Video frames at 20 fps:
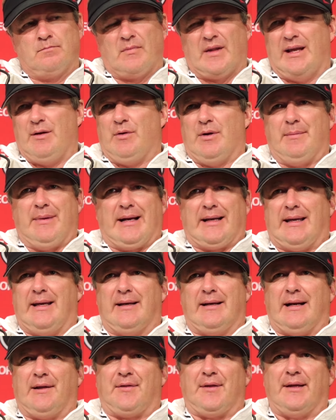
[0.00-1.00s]
He went back
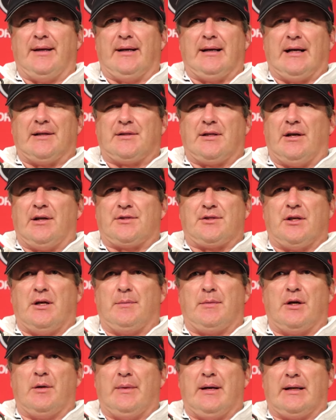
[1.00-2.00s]
in, I think. I thought I saw
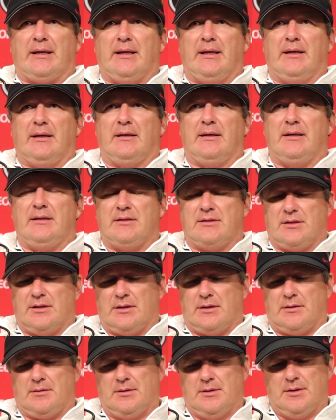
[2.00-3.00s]
him go back in.
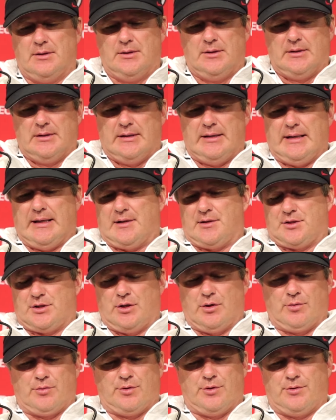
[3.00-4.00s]
He had a
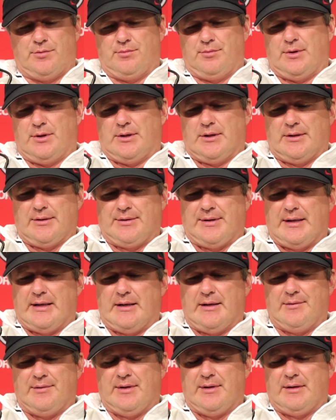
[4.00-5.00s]
shoulder
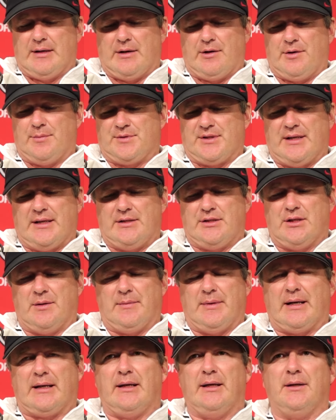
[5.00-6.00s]
there, and then I heard him say he
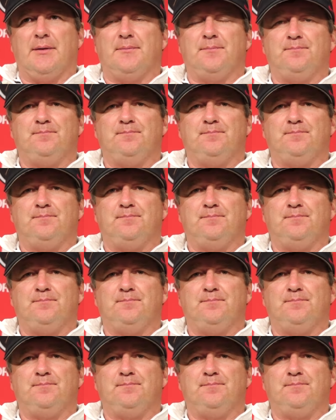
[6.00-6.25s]
jumped back in.